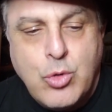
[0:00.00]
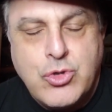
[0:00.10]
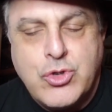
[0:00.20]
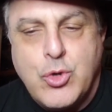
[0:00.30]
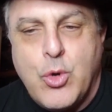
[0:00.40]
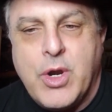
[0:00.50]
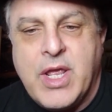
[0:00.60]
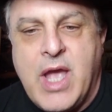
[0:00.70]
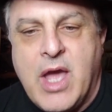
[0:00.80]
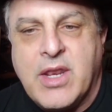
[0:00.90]

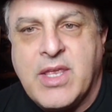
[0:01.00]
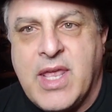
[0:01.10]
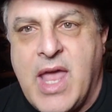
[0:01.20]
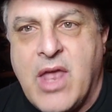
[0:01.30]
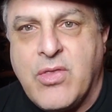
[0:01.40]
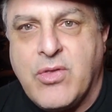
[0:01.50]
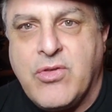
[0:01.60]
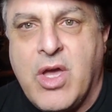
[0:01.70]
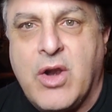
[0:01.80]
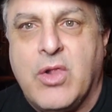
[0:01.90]
Shorty how to get out of the
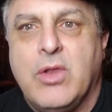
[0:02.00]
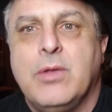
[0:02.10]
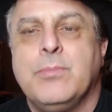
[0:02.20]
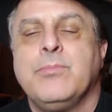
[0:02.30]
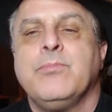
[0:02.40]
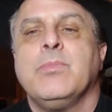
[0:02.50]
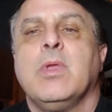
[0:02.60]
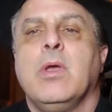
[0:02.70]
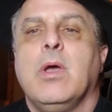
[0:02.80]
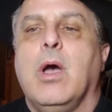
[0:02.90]
tunnel.
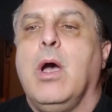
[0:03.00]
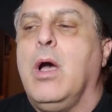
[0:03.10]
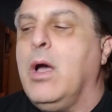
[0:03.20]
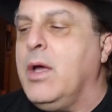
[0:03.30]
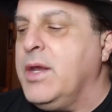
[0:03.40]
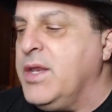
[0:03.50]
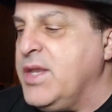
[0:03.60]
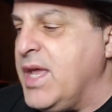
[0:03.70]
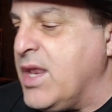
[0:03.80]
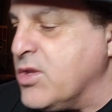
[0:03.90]
And
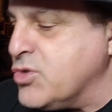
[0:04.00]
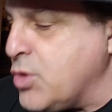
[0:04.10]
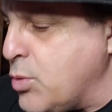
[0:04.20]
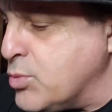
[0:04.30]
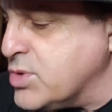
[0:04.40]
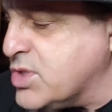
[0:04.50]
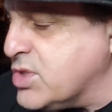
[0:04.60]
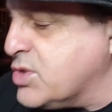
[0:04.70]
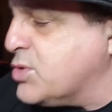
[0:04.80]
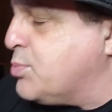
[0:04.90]
Indiana Jones
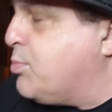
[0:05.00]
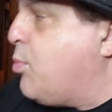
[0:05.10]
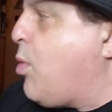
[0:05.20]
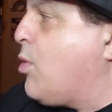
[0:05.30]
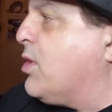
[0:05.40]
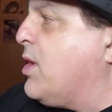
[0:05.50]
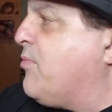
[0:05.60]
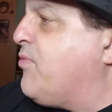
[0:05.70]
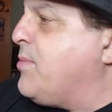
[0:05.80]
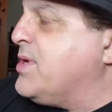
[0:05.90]
is woken
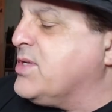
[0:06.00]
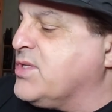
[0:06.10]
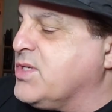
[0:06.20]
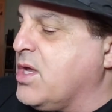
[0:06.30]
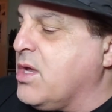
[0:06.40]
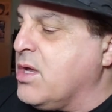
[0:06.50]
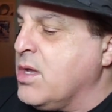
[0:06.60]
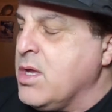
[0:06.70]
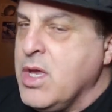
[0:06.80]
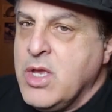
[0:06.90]
up from his
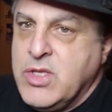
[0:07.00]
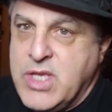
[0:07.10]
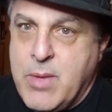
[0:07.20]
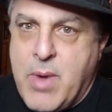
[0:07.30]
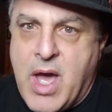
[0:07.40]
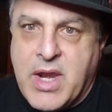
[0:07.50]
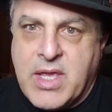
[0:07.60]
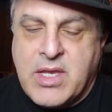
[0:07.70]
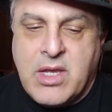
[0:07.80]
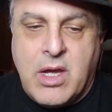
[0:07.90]

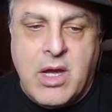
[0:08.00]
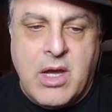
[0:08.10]
demonic